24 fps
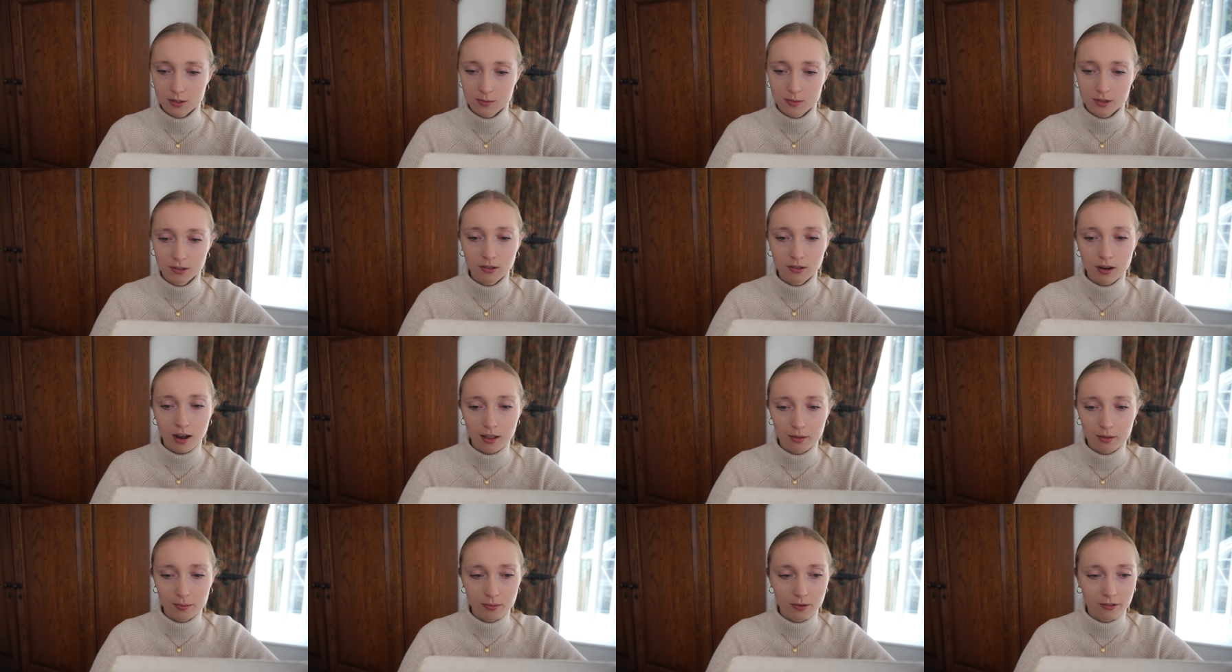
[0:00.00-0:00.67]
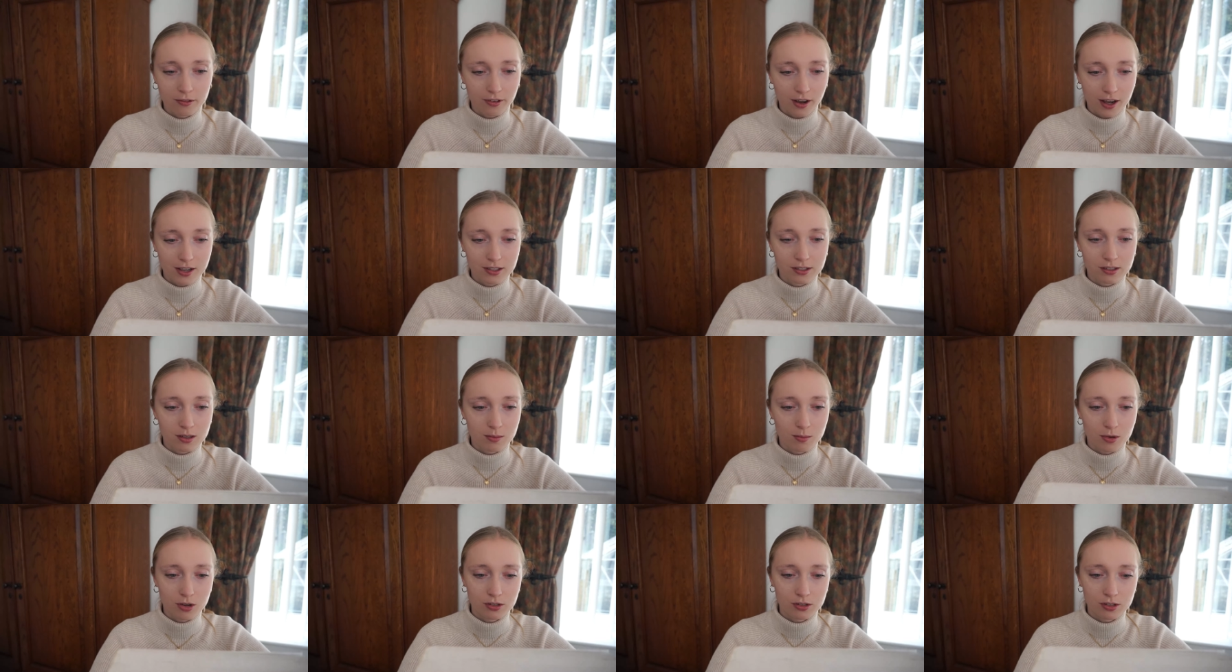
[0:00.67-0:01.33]
McGrath provides
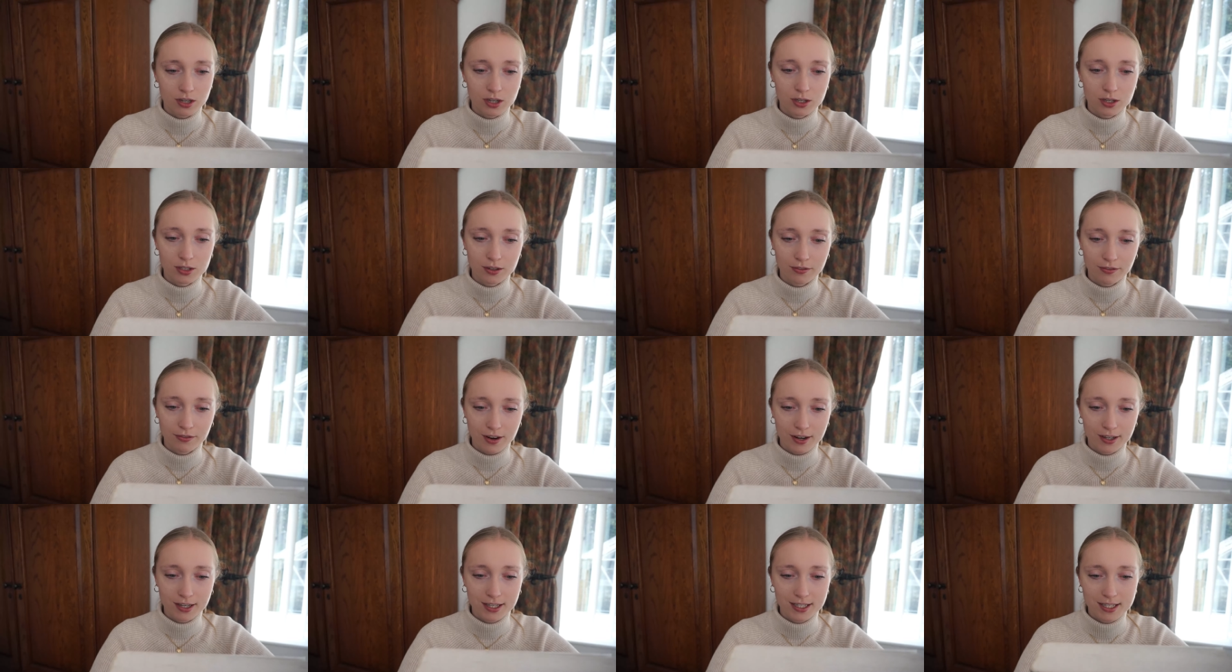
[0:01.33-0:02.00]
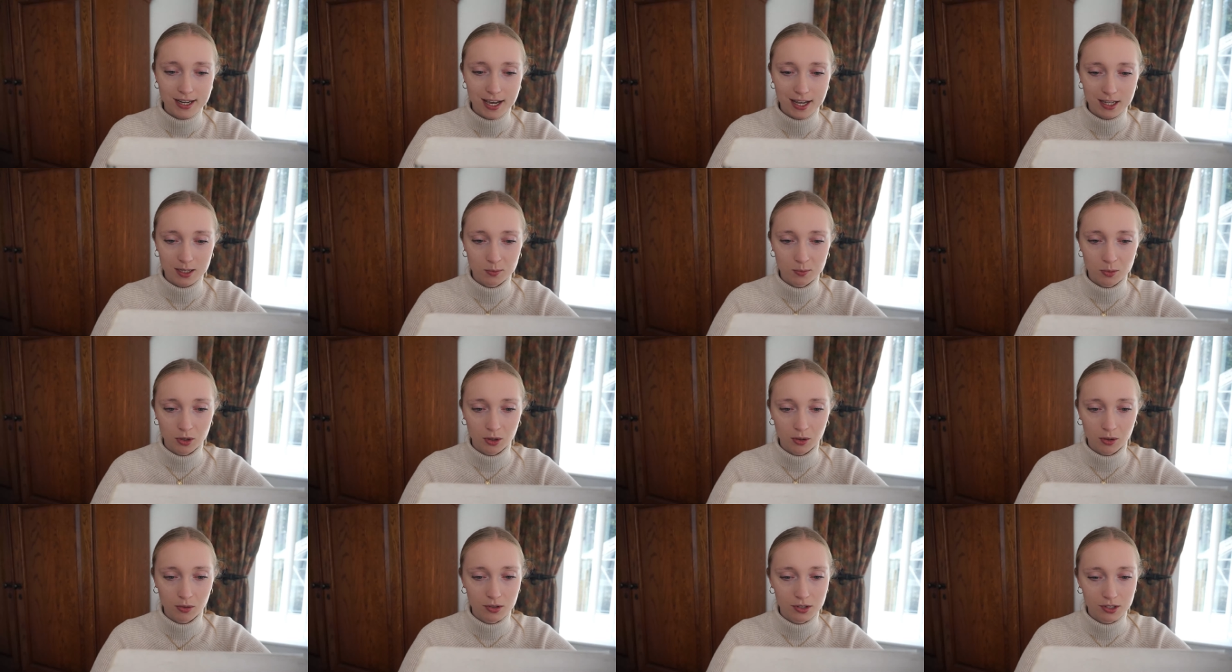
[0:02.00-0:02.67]
the most user-friendly
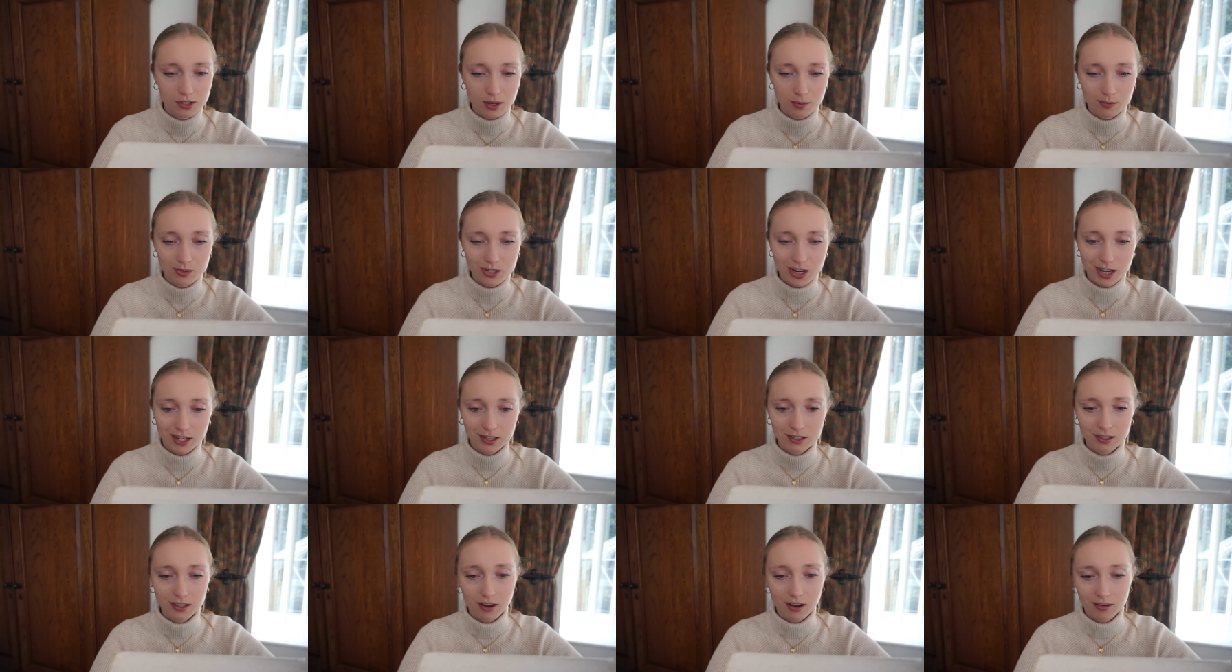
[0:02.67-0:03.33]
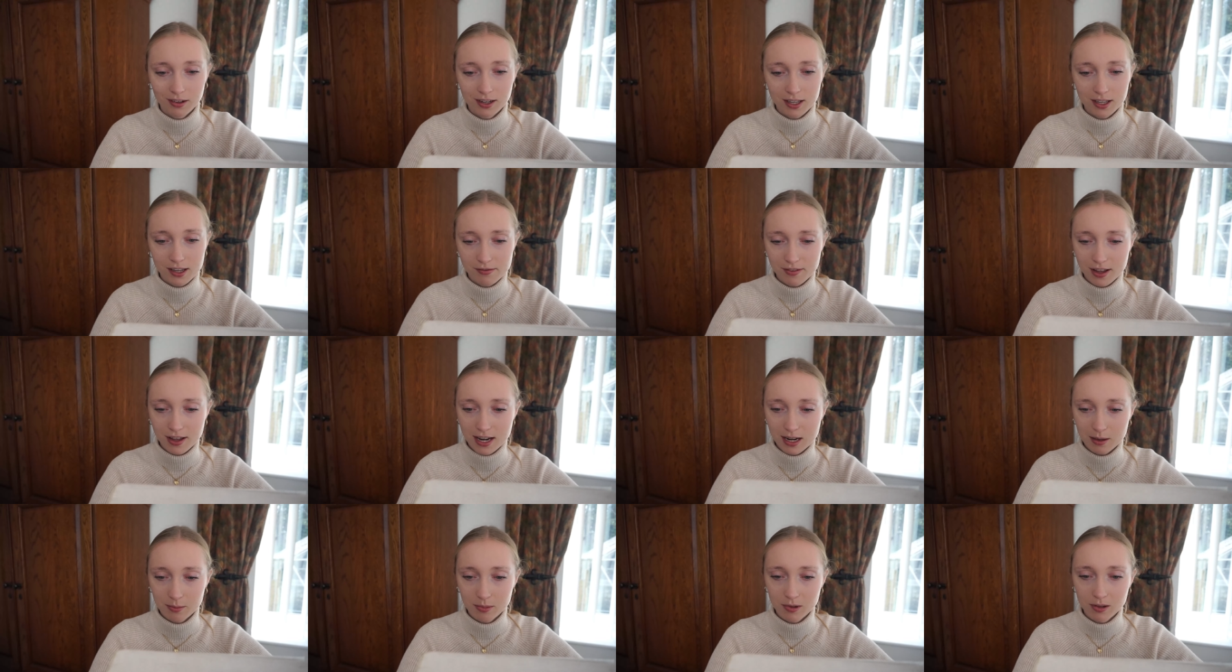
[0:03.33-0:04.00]
textbook on the subject currently
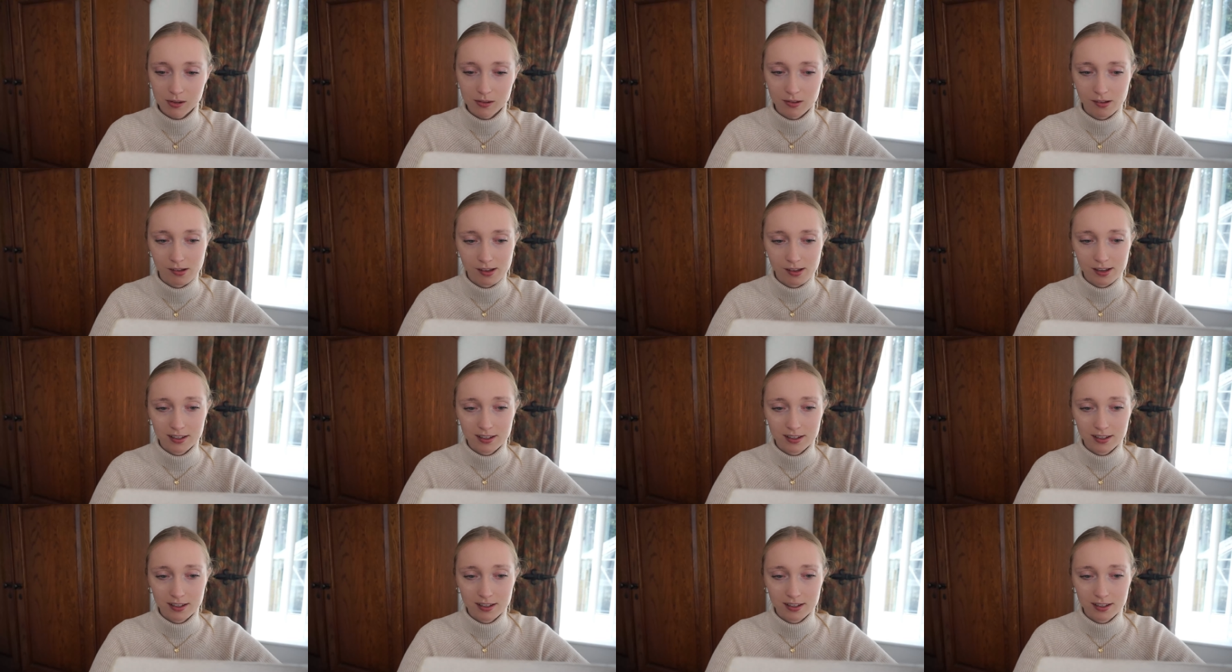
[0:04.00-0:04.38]
available.